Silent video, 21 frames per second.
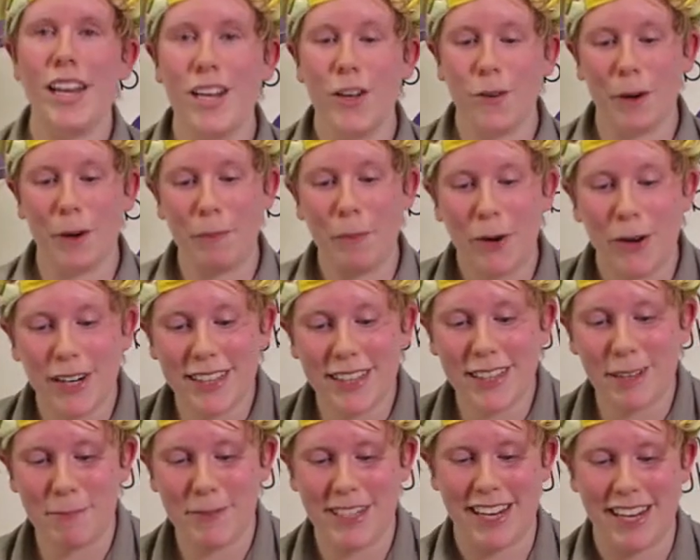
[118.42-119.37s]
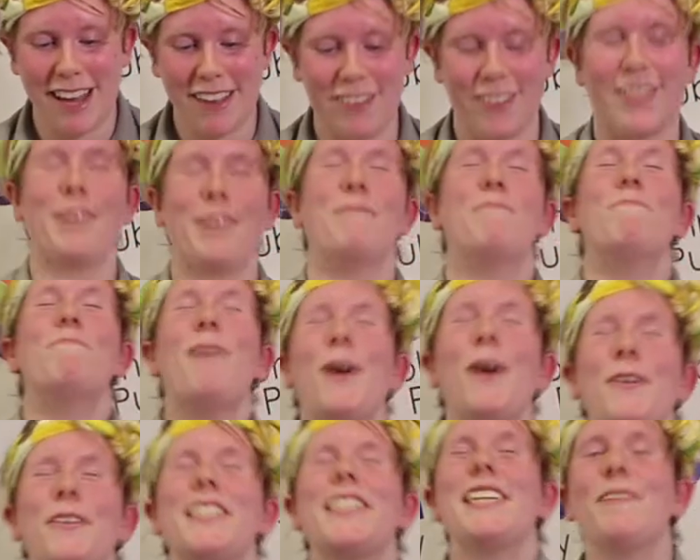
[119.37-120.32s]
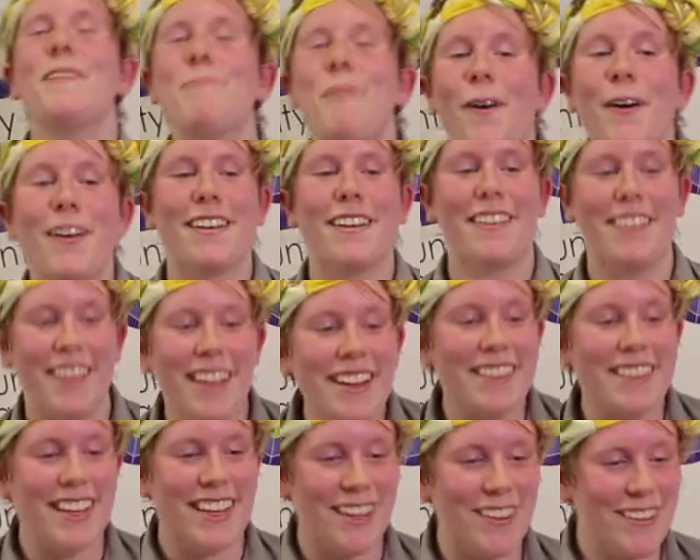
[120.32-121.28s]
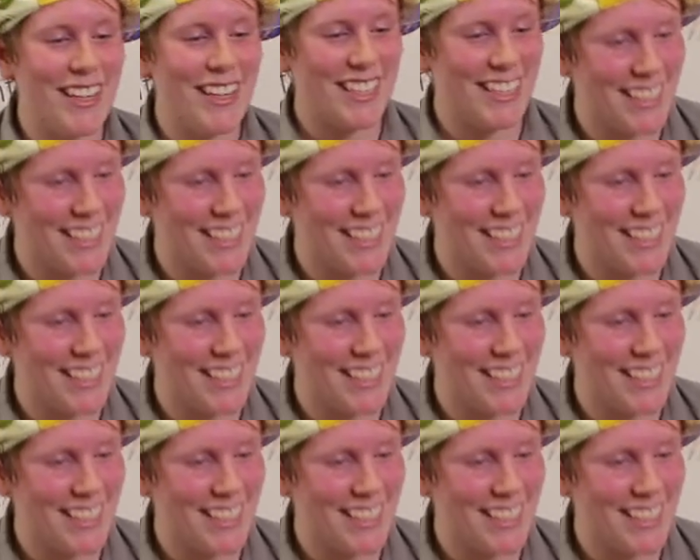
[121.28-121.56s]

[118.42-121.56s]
you are putting them together, the most important thing that you can